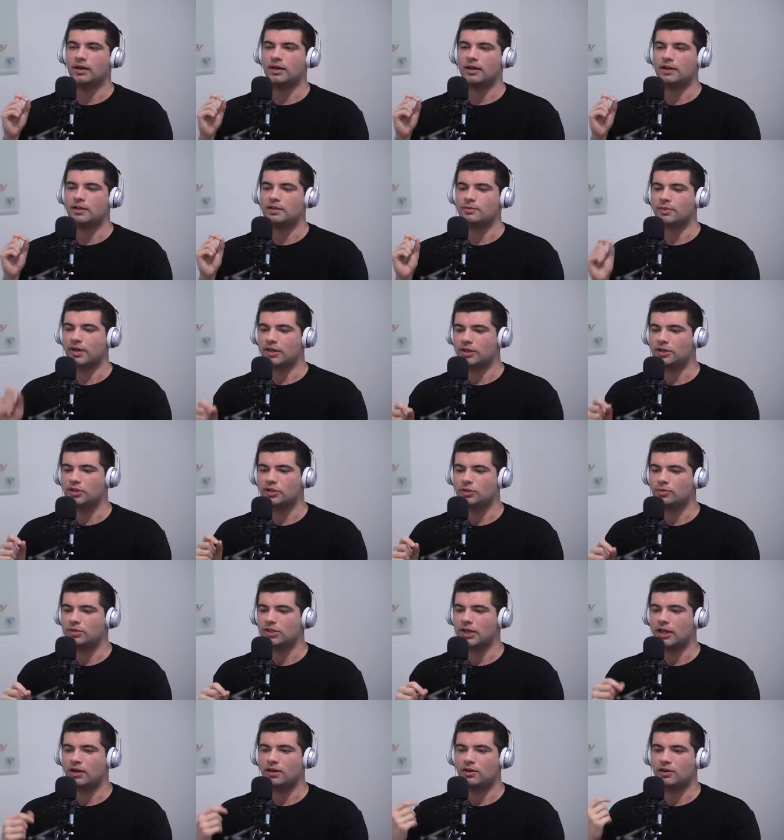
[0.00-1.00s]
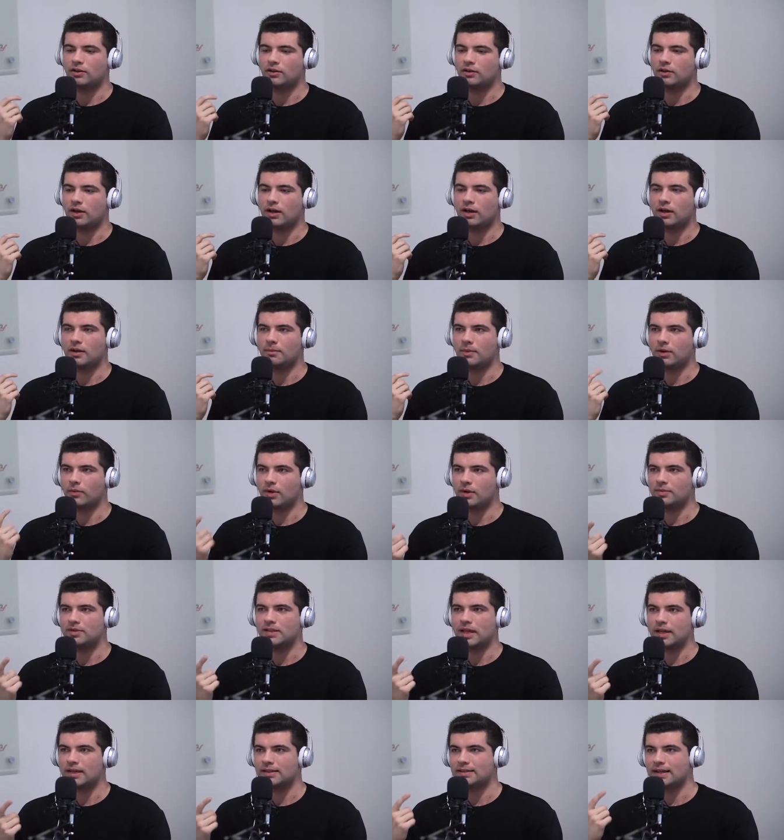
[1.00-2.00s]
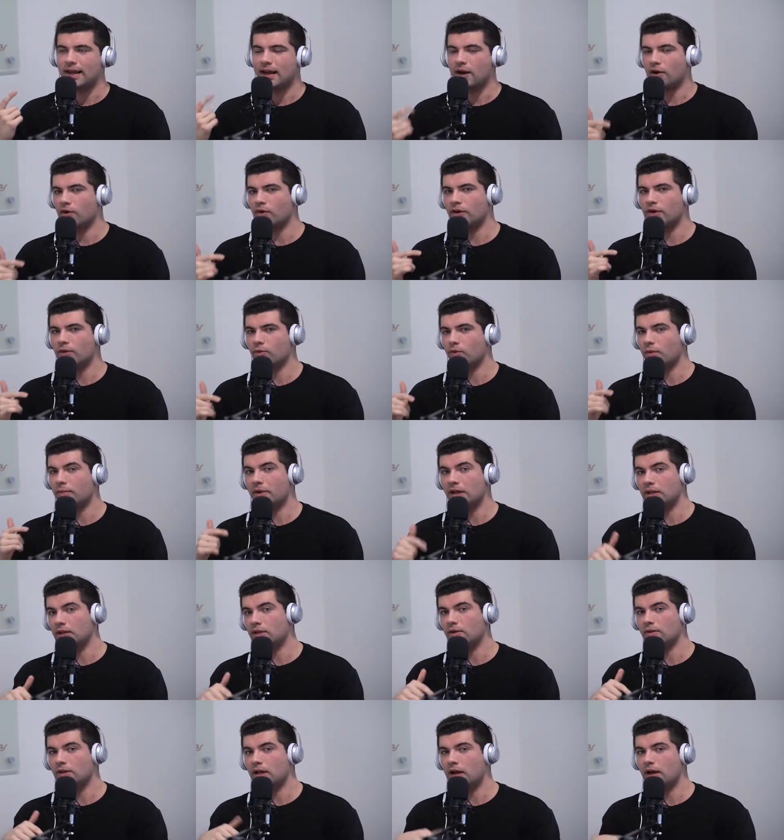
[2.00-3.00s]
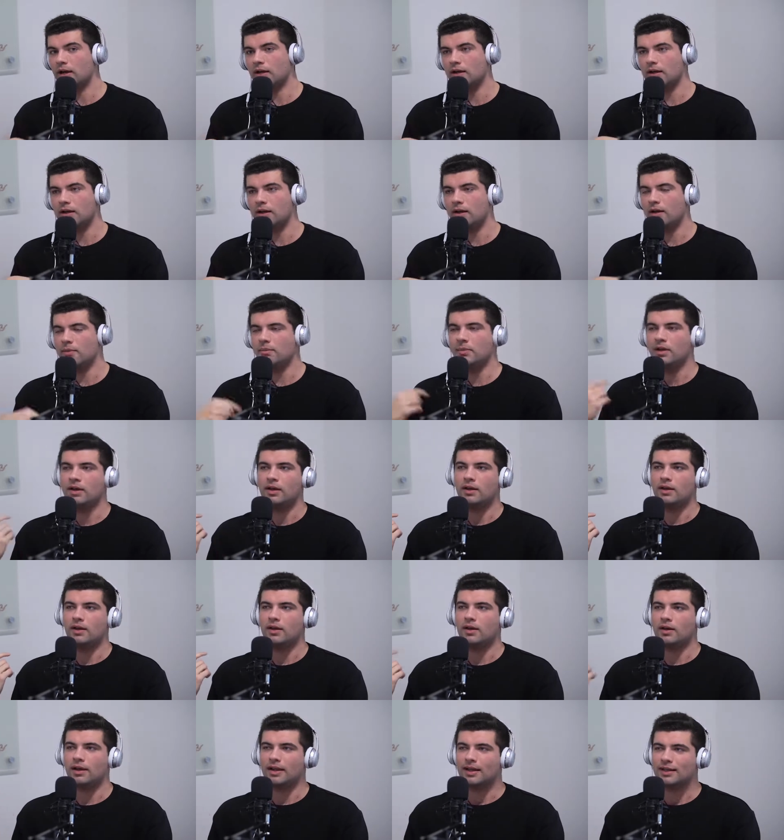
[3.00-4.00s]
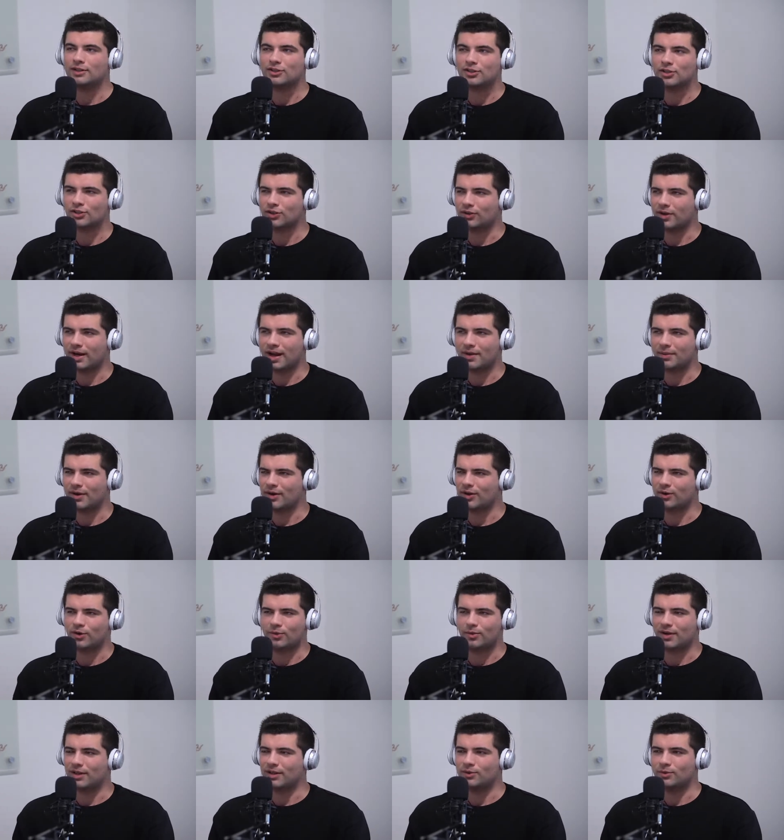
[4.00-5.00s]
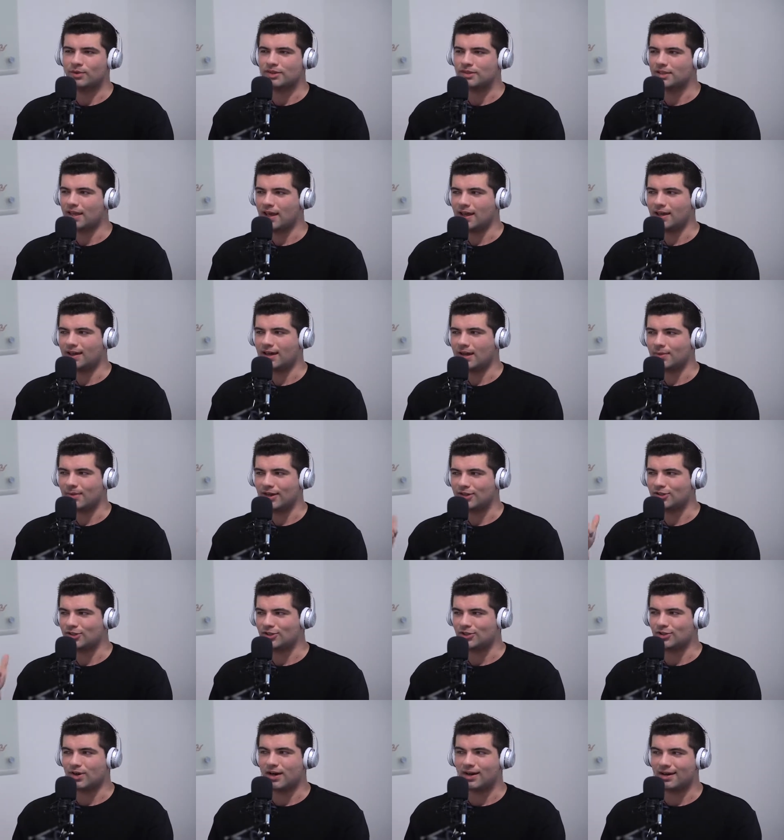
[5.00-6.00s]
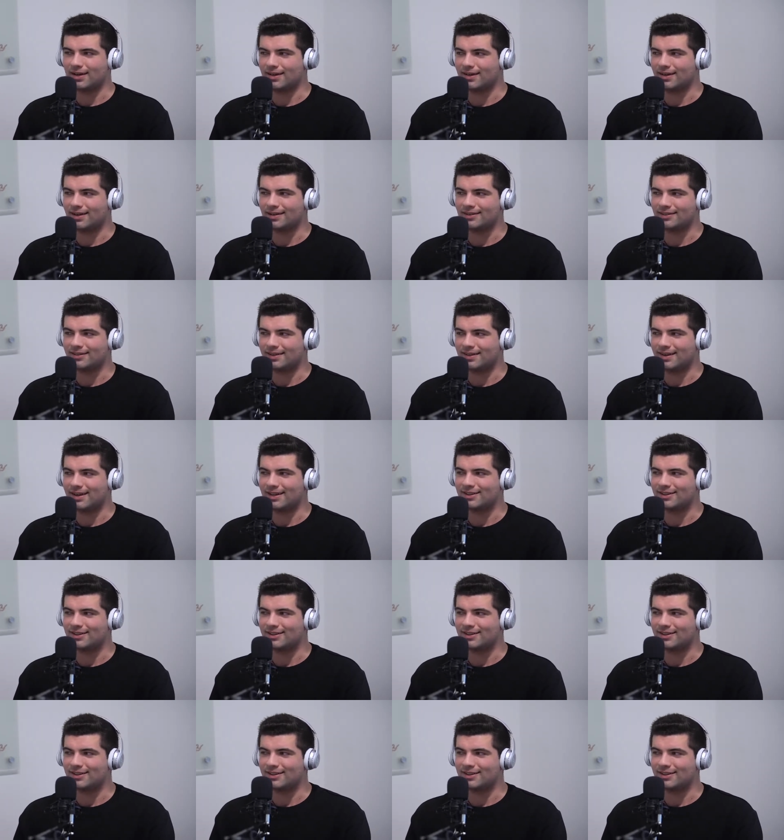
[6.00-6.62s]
is my YouTube channel. My website is ericrebelo.com. On Instagram, Eric Rebelo was taken. I'm actually trying to get an